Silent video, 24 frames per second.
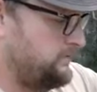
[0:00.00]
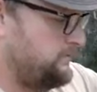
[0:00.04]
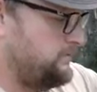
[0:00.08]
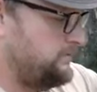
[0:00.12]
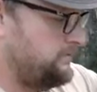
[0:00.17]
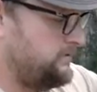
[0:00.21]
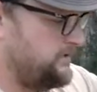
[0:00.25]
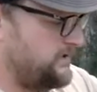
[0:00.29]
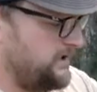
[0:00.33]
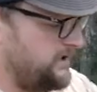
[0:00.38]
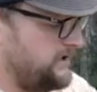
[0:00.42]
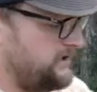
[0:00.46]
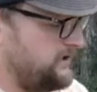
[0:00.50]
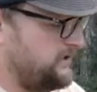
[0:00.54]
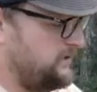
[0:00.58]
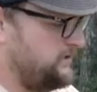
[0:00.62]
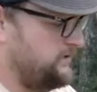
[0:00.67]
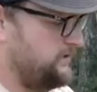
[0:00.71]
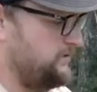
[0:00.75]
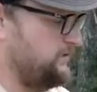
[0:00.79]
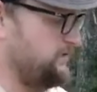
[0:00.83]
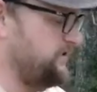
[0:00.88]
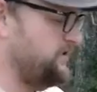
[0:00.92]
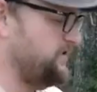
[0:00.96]

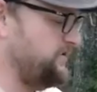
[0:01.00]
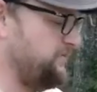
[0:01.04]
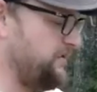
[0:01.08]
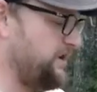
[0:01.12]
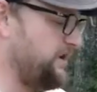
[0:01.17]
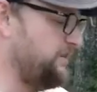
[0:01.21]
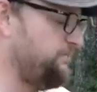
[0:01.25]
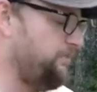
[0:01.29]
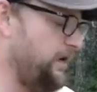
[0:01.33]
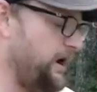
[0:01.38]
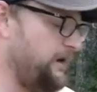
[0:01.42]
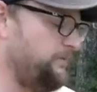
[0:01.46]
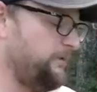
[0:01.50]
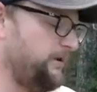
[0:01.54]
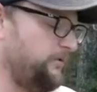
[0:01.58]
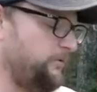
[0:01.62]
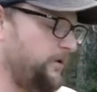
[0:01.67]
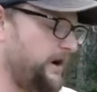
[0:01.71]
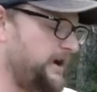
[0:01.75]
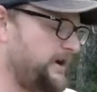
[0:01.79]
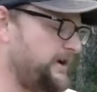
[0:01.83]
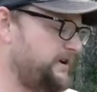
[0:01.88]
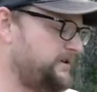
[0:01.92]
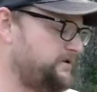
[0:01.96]
So this rig probably
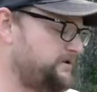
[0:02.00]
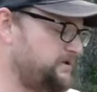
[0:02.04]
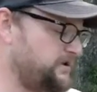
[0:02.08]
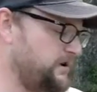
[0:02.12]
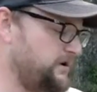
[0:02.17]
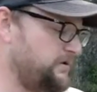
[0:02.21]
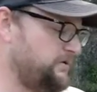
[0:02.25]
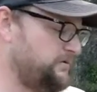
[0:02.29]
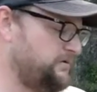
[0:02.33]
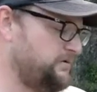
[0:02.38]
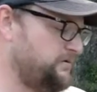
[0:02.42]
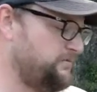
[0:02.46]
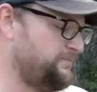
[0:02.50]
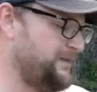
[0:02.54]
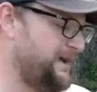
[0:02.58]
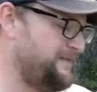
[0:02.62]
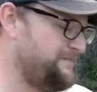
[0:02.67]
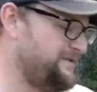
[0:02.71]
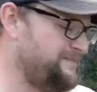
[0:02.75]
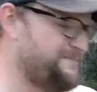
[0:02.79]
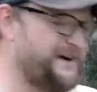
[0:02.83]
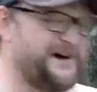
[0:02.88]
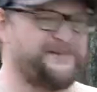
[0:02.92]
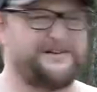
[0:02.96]
weighs total
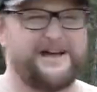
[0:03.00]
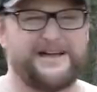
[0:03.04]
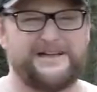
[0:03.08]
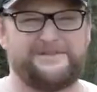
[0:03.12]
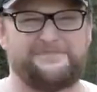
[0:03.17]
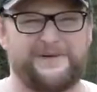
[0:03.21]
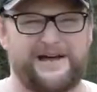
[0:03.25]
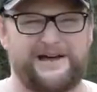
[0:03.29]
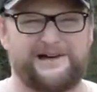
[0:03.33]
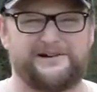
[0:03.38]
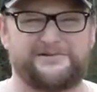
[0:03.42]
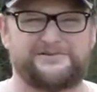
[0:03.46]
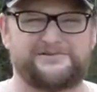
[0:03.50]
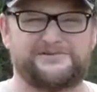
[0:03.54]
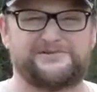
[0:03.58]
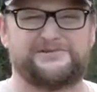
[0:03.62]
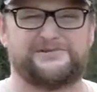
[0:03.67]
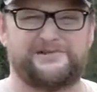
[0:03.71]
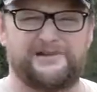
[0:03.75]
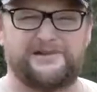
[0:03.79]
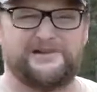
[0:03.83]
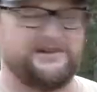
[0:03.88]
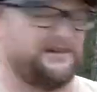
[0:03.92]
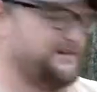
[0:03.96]
maybe about 8 pounds.
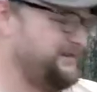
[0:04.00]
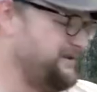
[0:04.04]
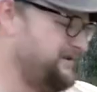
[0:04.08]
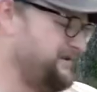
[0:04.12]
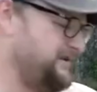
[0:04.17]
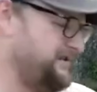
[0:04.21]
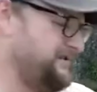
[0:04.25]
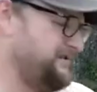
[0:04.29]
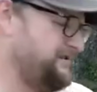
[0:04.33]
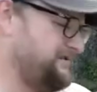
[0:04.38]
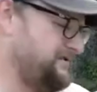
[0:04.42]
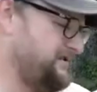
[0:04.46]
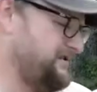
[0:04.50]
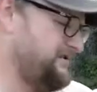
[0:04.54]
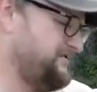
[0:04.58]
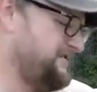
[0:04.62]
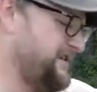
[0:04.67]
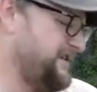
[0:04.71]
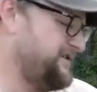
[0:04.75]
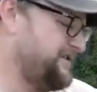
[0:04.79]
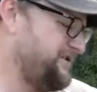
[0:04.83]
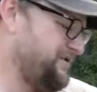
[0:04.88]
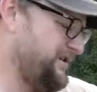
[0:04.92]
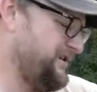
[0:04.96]
So
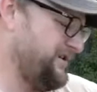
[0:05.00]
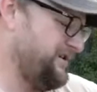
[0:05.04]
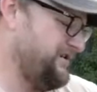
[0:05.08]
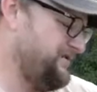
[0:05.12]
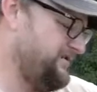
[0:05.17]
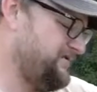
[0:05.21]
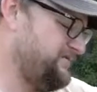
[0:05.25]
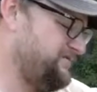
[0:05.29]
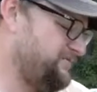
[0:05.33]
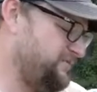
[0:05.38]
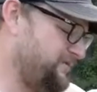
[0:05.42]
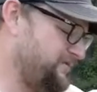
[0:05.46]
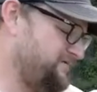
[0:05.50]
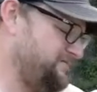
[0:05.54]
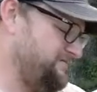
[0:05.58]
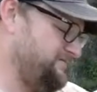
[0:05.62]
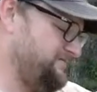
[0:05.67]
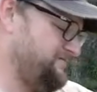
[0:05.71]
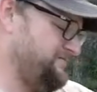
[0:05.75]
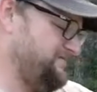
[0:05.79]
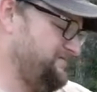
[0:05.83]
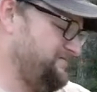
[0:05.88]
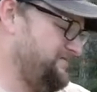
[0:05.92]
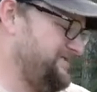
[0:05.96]
that trigger
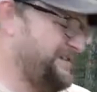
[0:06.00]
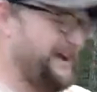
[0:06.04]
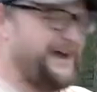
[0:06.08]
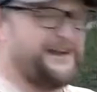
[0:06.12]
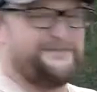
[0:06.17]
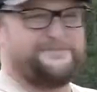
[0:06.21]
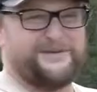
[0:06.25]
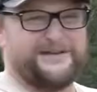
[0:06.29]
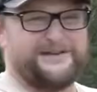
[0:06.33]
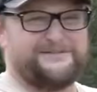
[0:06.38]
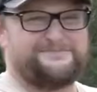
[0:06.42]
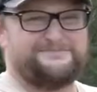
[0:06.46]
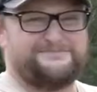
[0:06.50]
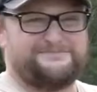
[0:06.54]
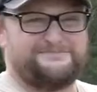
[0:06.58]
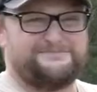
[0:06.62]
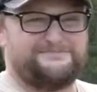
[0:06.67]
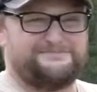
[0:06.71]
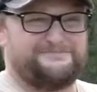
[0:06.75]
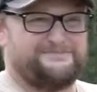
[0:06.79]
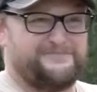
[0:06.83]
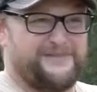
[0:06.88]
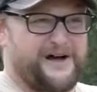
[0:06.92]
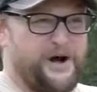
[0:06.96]
it's got to be
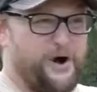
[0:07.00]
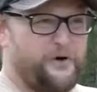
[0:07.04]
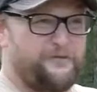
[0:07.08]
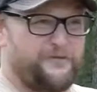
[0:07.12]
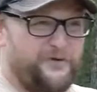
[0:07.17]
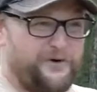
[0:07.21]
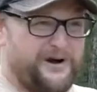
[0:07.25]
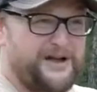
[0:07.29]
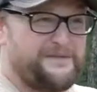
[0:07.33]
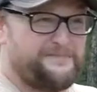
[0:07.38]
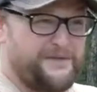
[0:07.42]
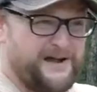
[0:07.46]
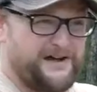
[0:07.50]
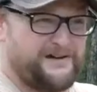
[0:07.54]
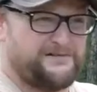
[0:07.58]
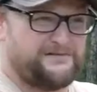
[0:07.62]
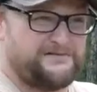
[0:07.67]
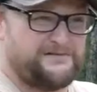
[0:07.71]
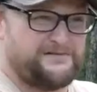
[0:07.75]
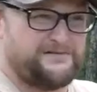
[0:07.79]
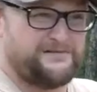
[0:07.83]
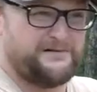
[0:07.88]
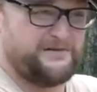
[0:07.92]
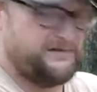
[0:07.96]
over 8 pounds.